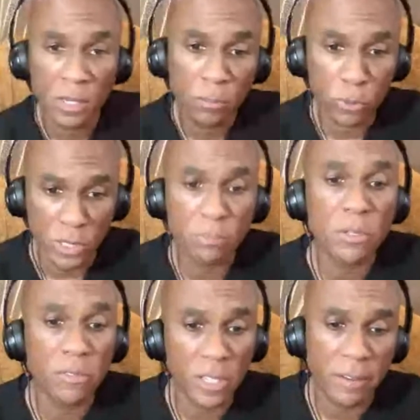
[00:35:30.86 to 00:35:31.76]

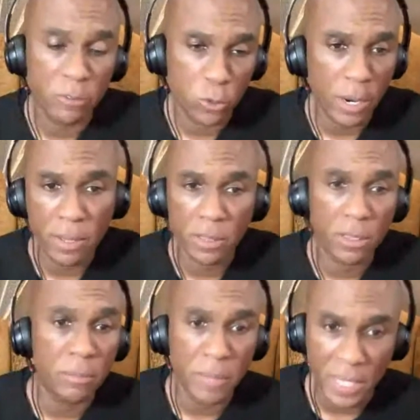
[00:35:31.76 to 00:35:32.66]
presumptively, of
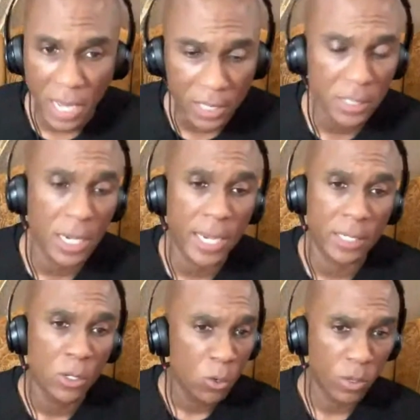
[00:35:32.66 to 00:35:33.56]
trimethylamine oxide
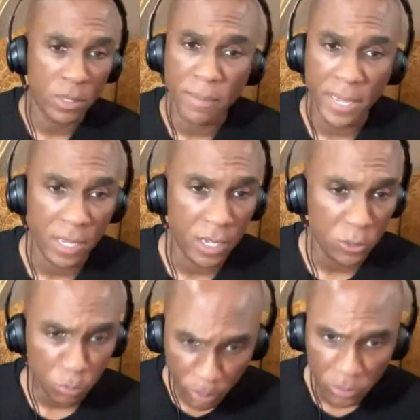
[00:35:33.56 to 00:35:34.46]
one of the main
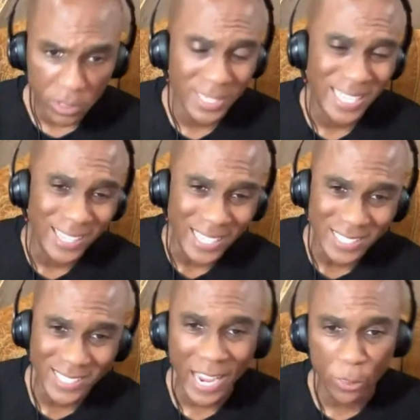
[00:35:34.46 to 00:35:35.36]
components that leads
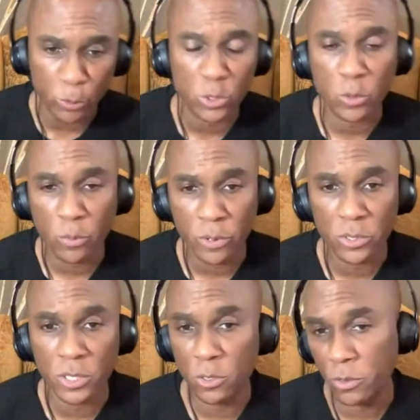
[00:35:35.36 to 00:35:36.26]
to
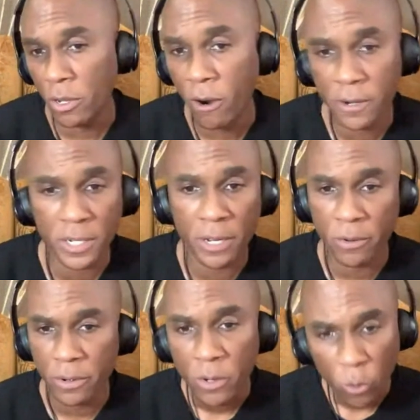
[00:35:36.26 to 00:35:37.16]
atherosclerosis or the hardening
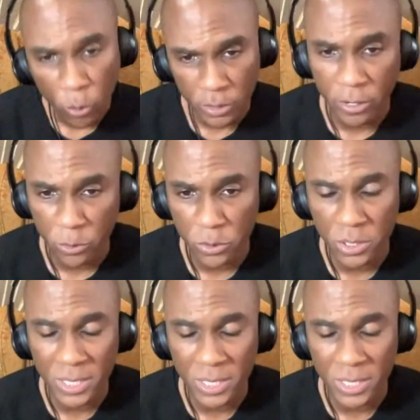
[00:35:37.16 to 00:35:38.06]
or coronary artery
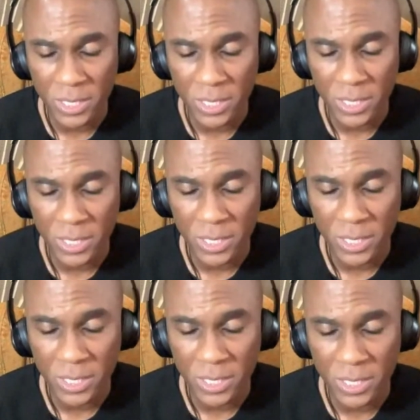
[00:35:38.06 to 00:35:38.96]
disease progression
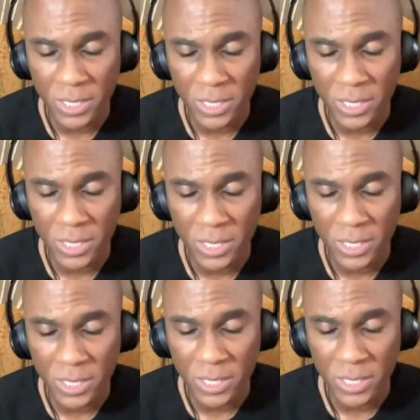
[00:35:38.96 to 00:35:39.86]
in the
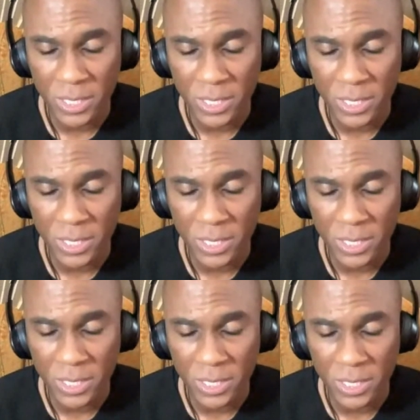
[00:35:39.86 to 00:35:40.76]
microbiome from
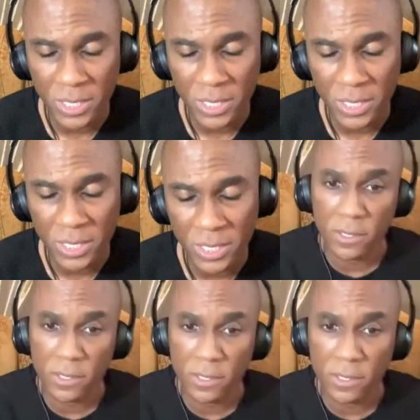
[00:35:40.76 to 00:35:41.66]
animal proteins.
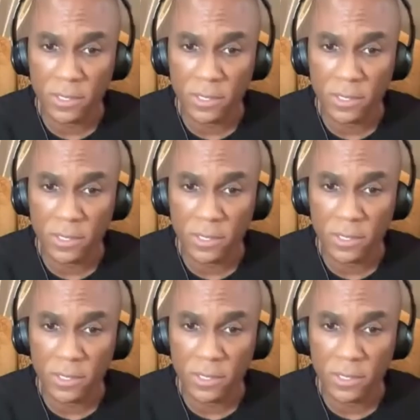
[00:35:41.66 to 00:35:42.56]
We understand
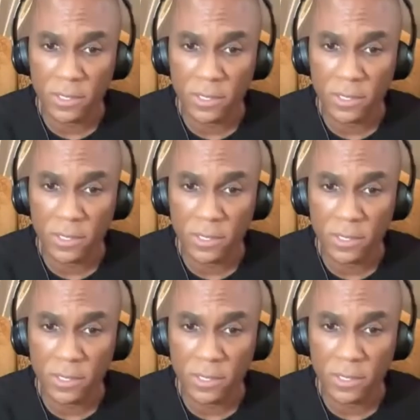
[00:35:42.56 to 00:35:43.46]
still the impact of animal
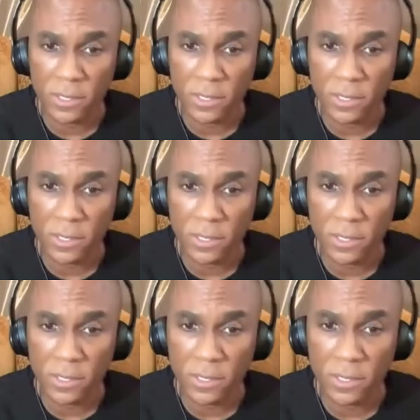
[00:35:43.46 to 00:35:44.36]
proteins in
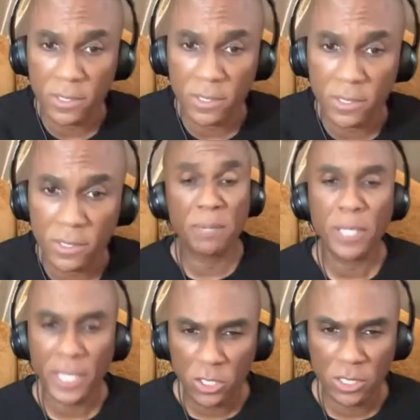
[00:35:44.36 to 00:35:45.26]
general, the
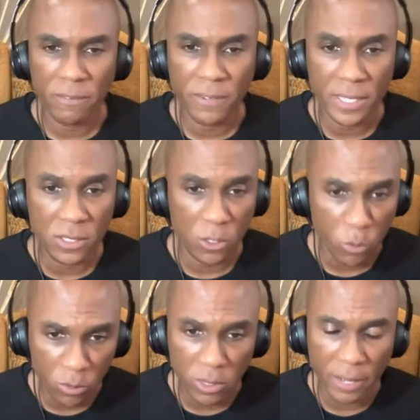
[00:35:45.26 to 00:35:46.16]
stimulation of insulin
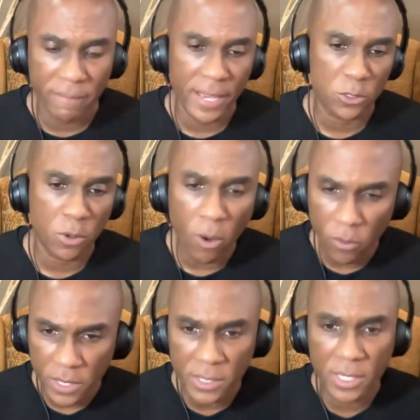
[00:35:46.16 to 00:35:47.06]
growth factor. All
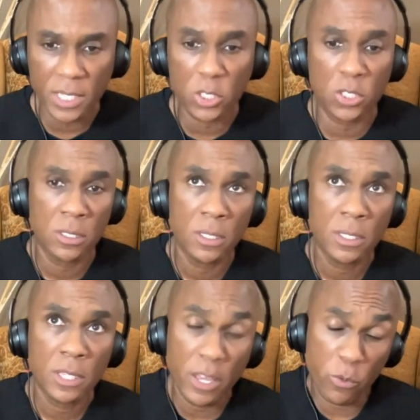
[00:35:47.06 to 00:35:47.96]
these things
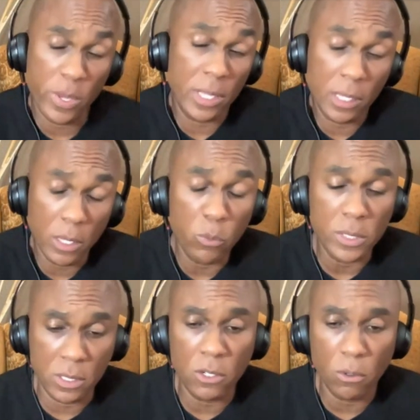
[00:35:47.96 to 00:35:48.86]
theoretically would
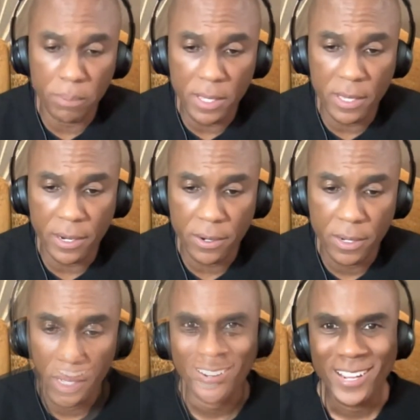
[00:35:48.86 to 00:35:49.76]
still be there.
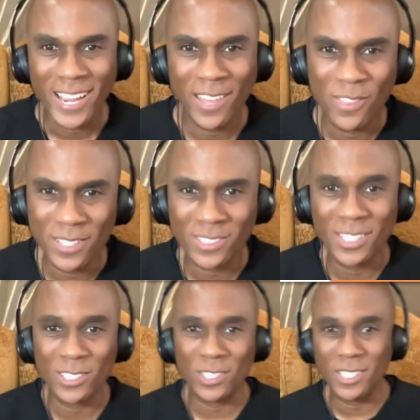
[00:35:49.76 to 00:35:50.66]
And this
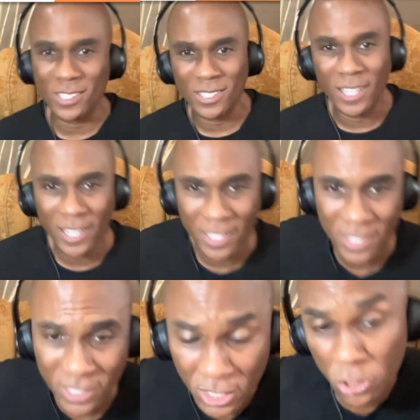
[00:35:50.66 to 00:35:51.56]
this this uh,
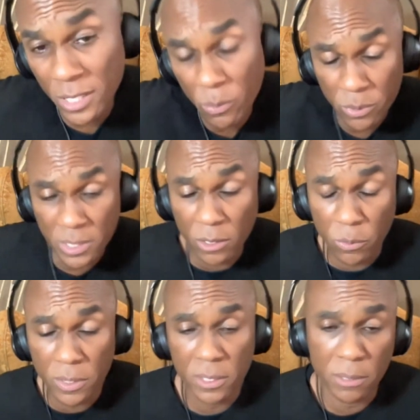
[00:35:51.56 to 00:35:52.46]
this issue that we're dealing
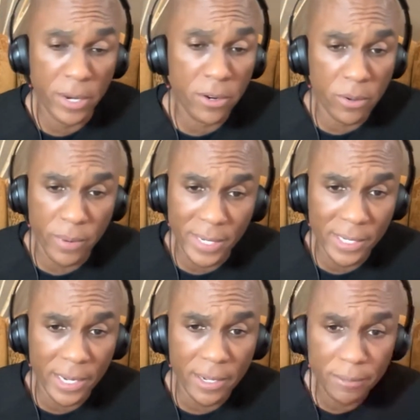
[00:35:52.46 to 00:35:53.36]
with in America right
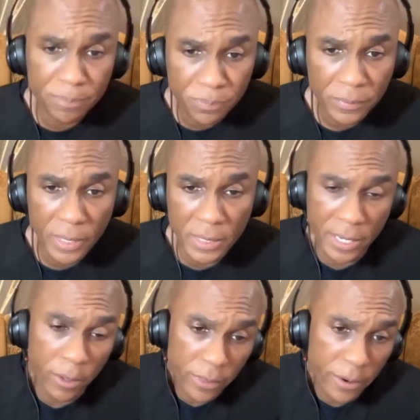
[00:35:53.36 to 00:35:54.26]
now, it's a
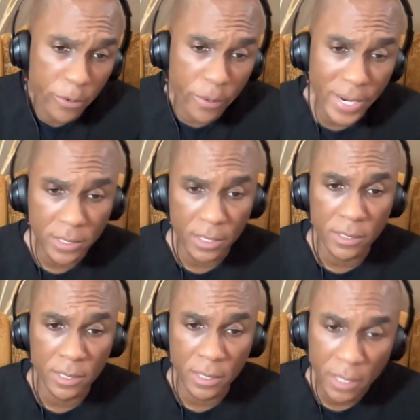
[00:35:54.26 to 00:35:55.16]
healthcare crisis,
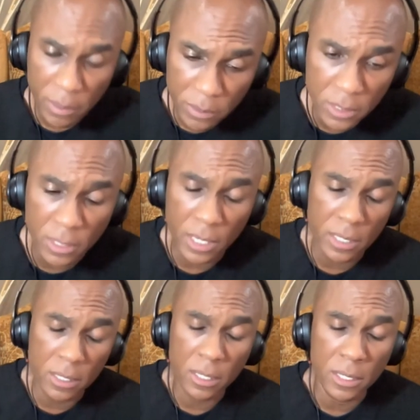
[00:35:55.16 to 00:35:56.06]
and uh,
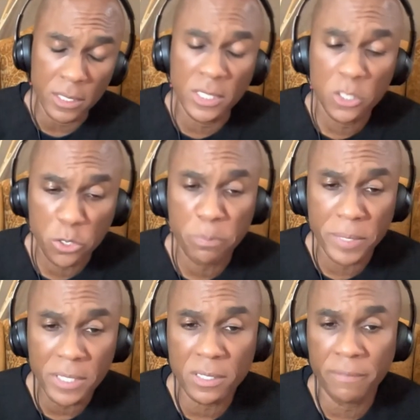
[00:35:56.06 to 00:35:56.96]
the
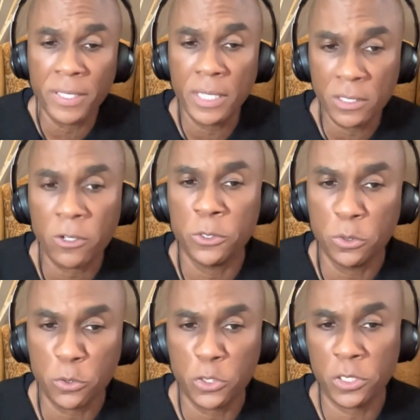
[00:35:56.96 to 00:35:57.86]
centerpiece of it is our
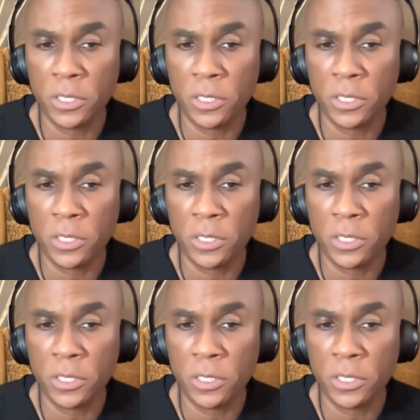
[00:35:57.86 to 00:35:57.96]
nutrition.